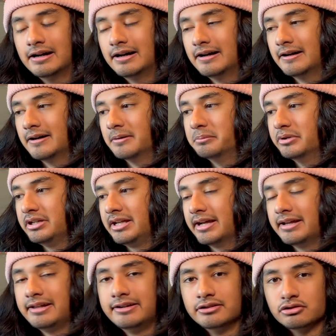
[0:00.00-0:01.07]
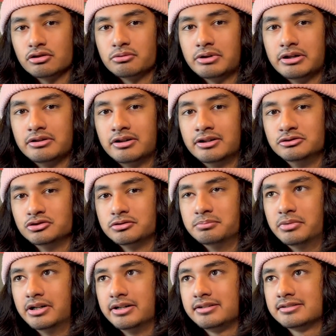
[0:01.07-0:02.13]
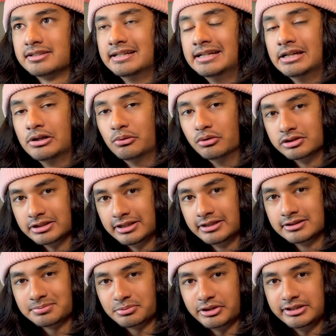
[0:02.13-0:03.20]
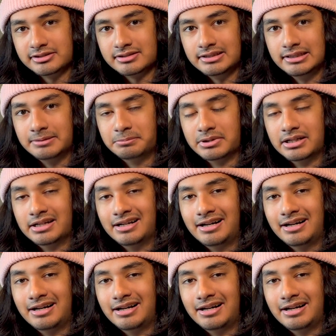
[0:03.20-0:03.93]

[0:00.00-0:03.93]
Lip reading: But yeah, it is around $100, which is pretty steep.